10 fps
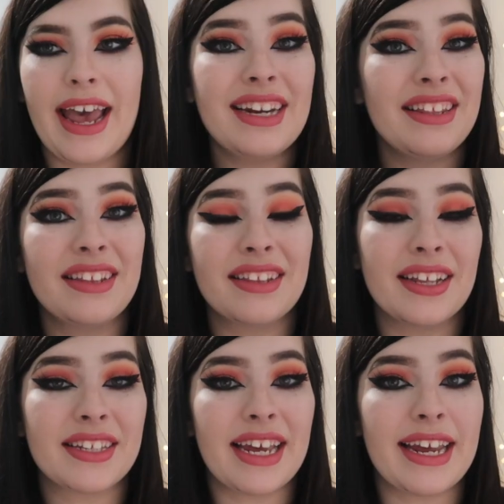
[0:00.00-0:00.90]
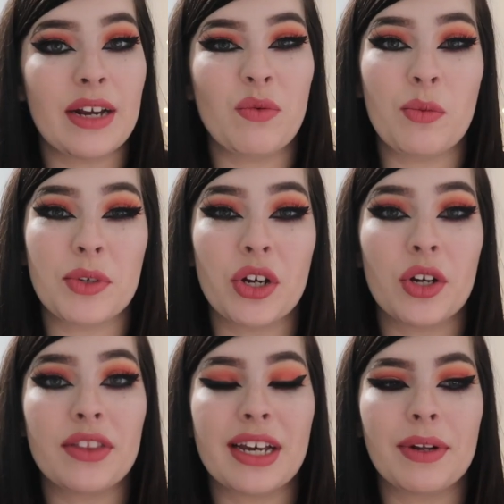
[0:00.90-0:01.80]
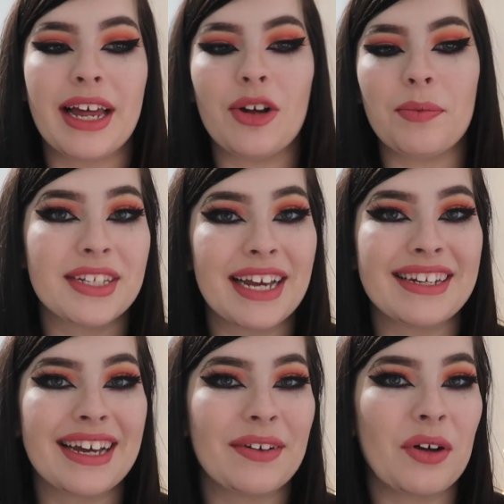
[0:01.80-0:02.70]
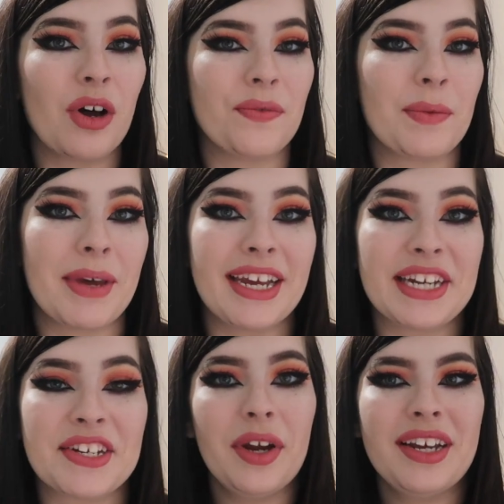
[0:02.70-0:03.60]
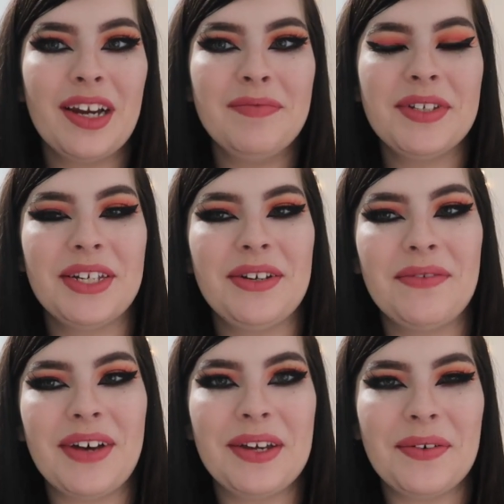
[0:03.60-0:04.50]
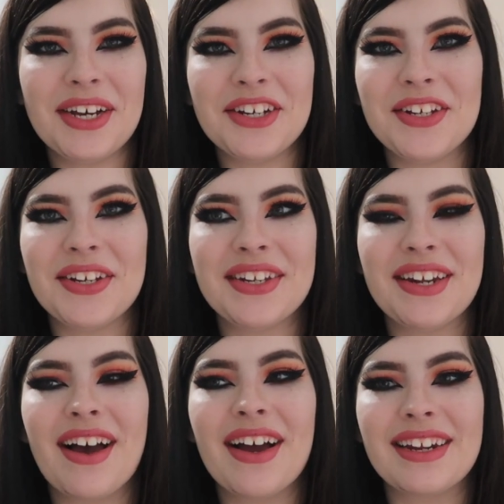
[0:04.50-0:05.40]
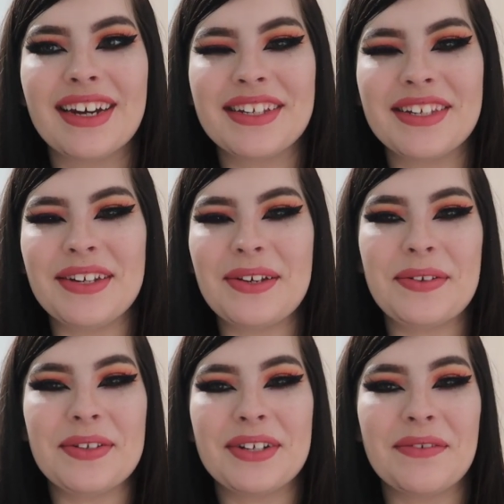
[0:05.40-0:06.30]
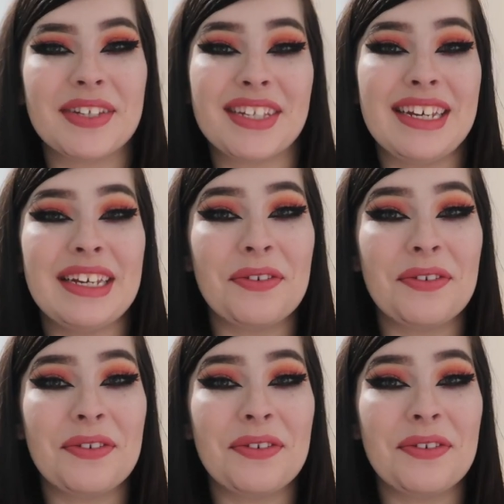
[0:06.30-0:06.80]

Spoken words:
anything that's a warm tone that will help stand out off the page. When it comes to evaluation, I like to use obviously